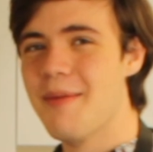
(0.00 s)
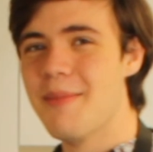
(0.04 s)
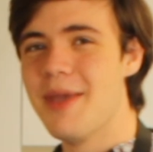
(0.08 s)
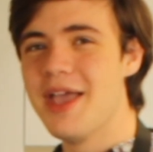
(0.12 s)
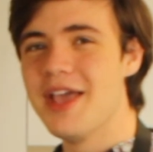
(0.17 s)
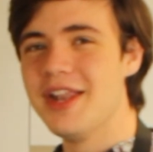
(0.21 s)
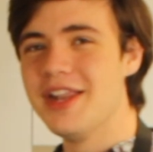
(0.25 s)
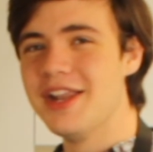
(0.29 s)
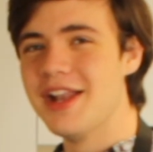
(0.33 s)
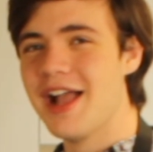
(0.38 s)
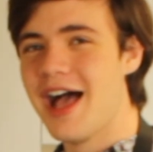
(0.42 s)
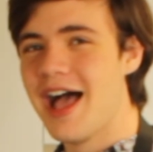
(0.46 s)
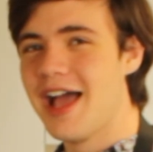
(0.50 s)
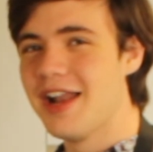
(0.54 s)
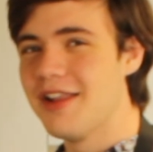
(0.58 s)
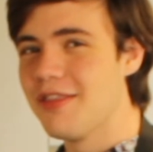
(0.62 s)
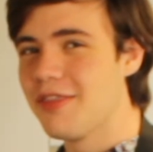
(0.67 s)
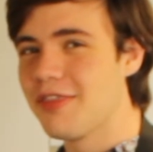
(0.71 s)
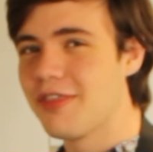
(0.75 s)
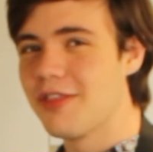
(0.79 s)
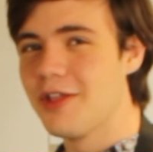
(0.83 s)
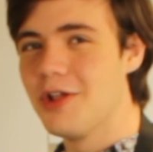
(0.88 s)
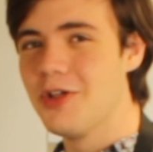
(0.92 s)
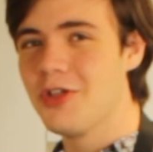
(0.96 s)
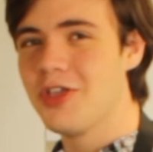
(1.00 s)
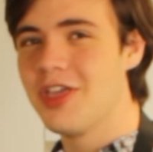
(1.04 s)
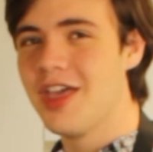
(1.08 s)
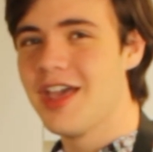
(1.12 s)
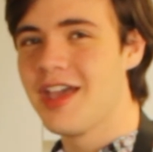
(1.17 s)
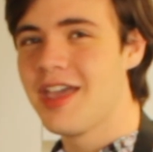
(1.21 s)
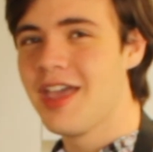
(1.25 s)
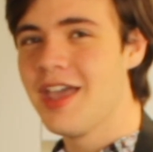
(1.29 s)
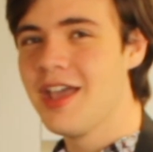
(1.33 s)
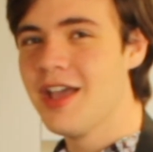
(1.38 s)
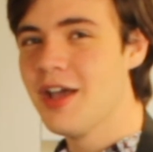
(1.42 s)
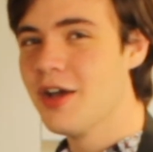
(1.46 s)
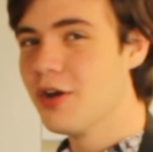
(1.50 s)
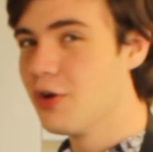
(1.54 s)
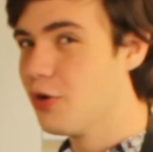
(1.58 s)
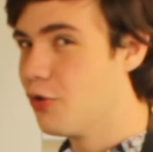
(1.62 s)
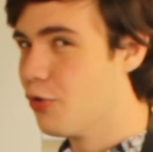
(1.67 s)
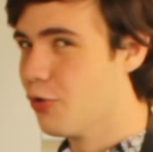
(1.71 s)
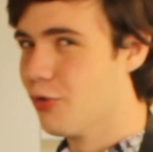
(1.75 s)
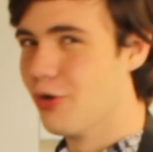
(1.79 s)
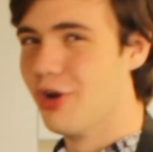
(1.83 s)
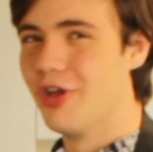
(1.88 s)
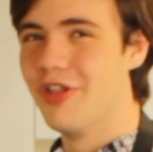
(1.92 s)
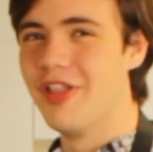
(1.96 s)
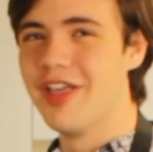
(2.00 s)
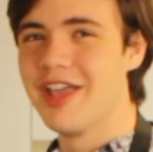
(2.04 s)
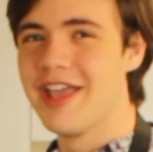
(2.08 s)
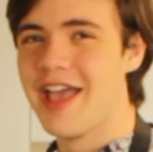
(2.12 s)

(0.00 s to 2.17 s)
89 and still kicking, grilling